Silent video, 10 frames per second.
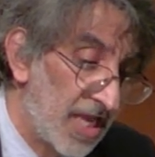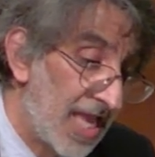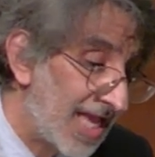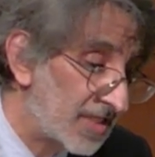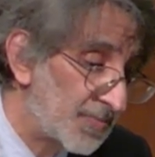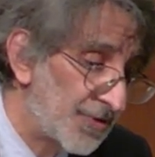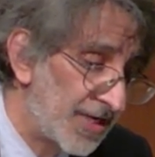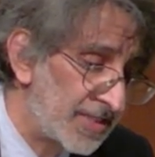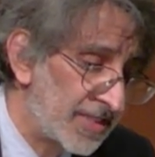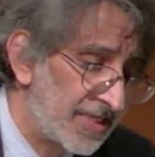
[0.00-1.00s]
As
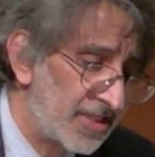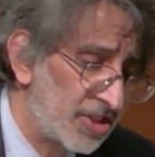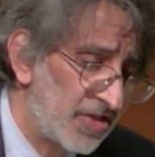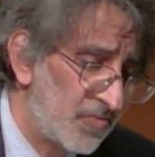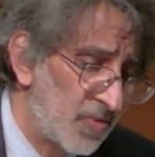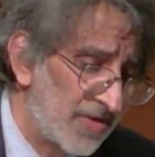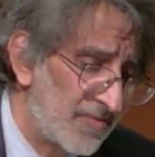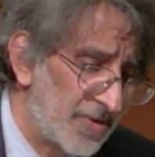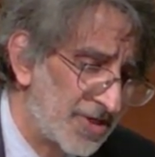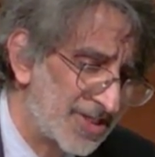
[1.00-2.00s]
president, he achieved one of
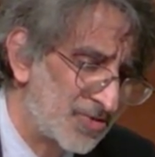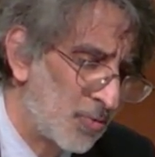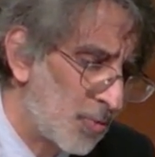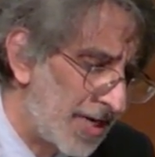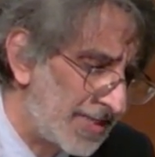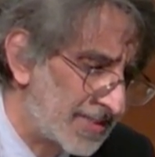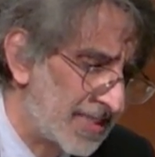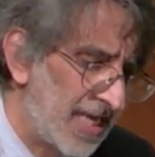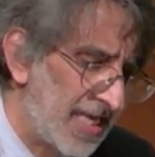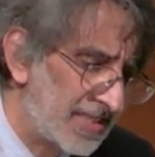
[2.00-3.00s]
America's greatest
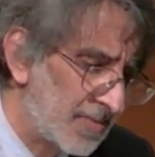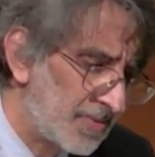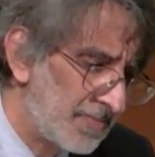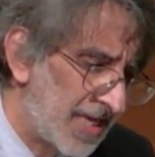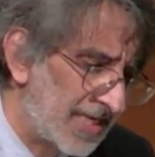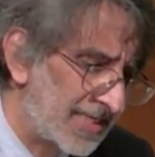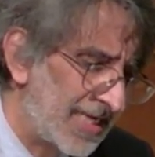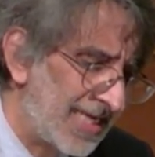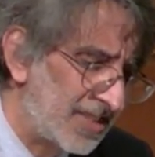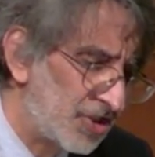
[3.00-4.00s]
diplomatic
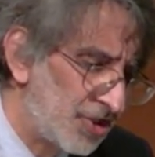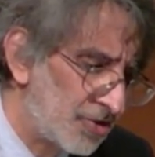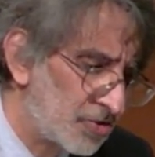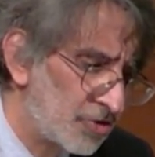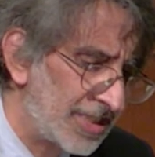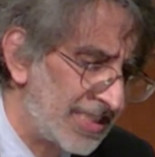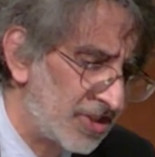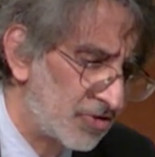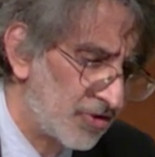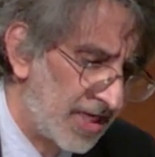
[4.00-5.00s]
and
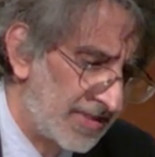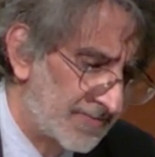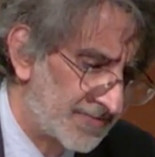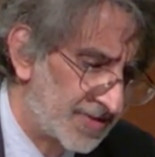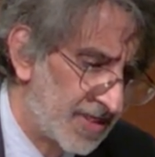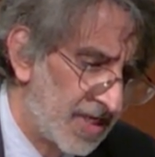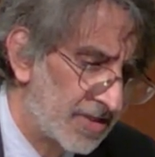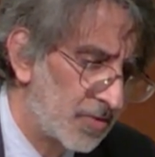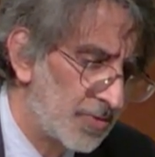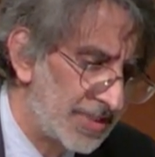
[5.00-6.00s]
geostrategic triumphs,
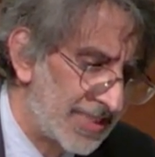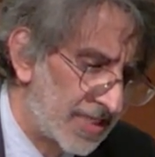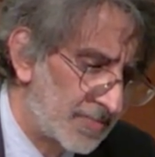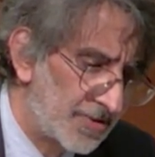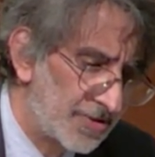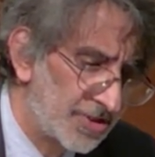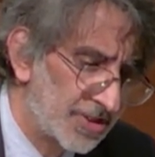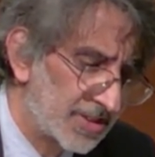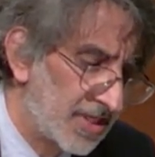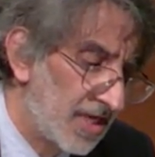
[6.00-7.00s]
the Louisiana
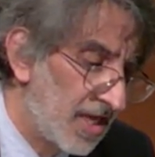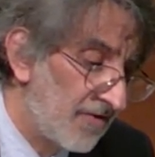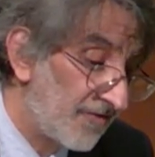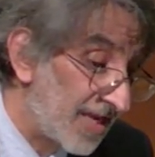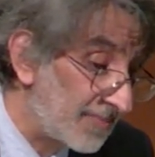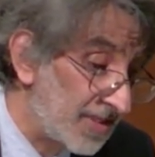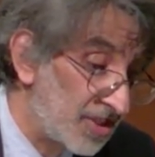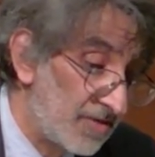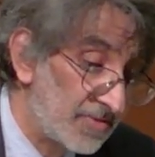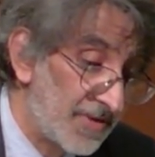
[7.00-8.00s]
Purchase. Flanked by
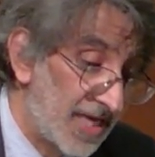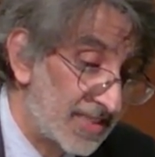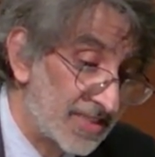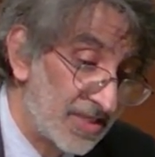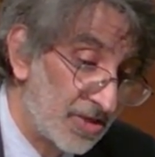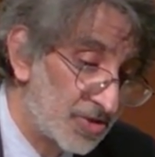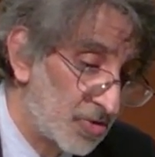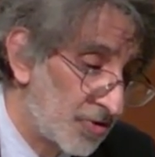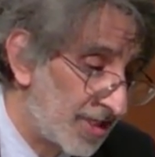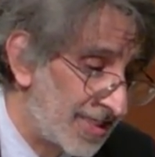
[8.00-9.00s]
James Madison, he also
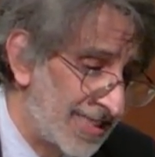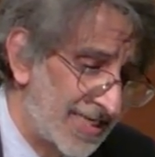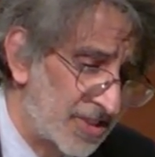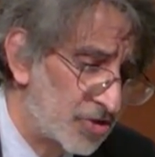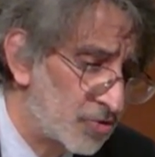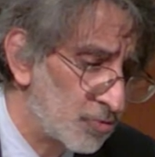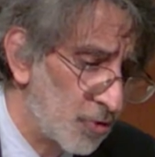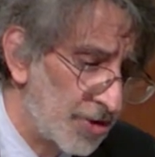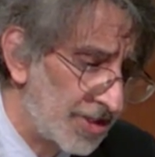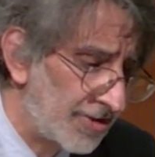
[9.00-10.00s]
created an
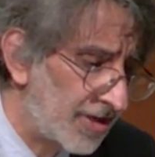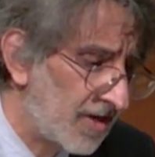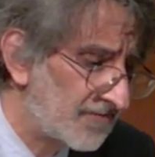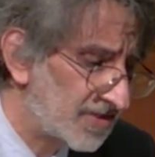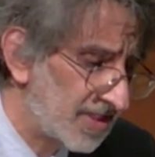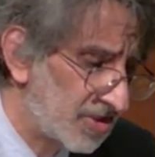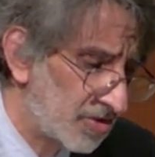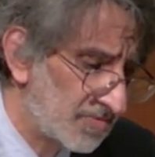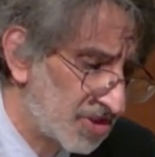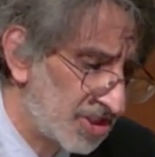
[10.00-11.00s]
extraordinary
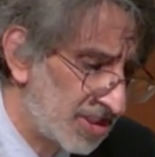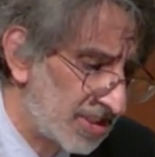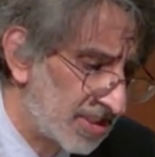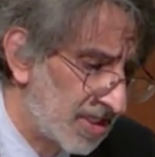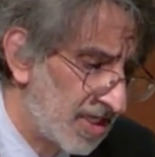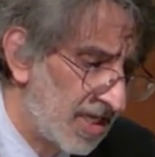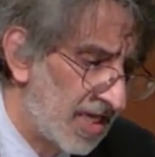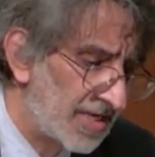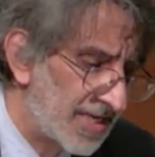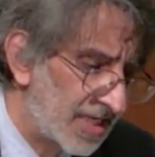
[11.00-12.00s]
conversational machine,
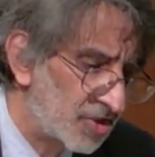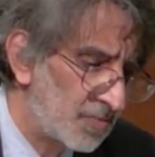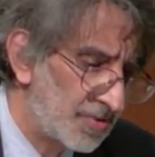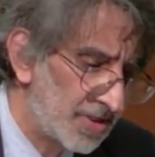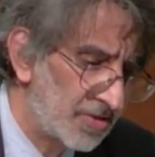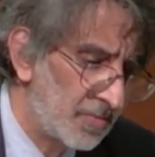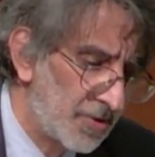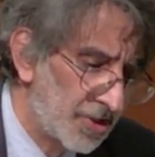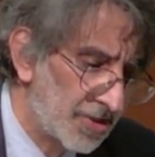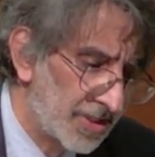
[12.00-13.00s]
a national political
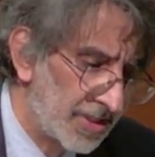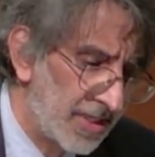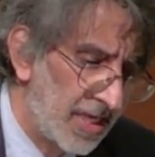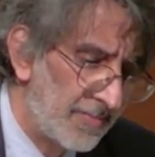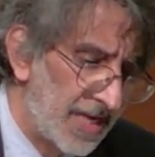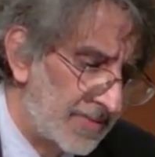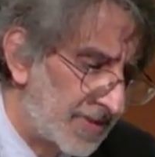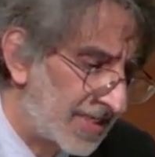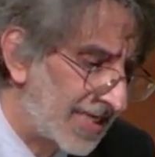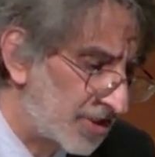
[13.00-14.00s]
party backed by
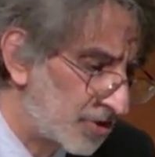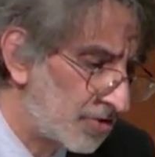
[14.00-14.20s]
a national